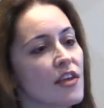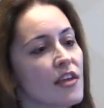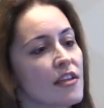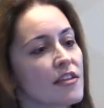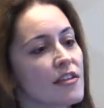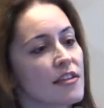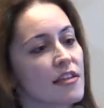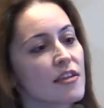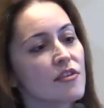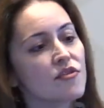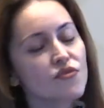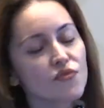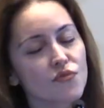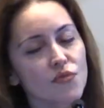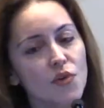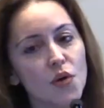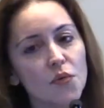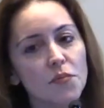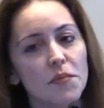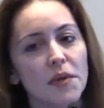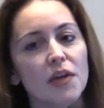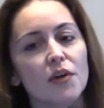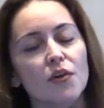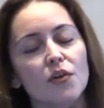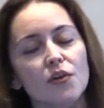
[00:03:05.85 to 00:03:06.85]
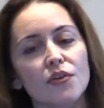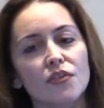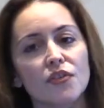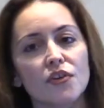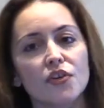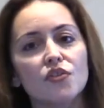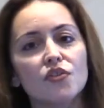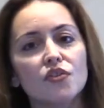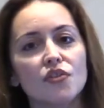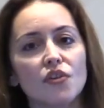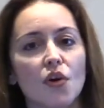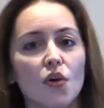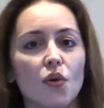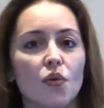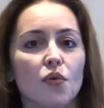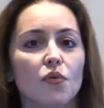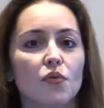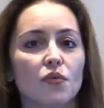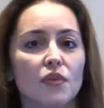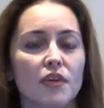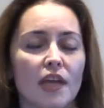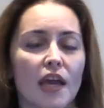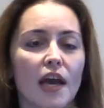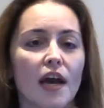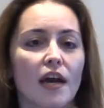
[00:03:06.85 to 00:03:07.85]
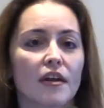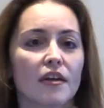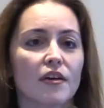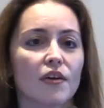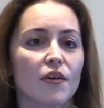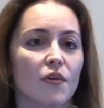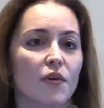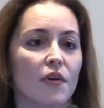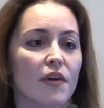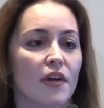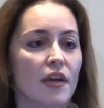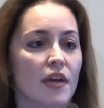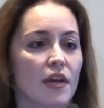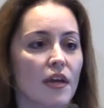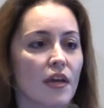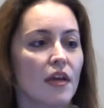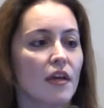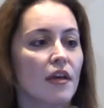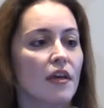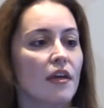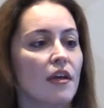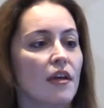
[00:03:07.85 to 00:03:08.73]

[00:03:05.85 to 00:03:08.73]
the syndromic or the known category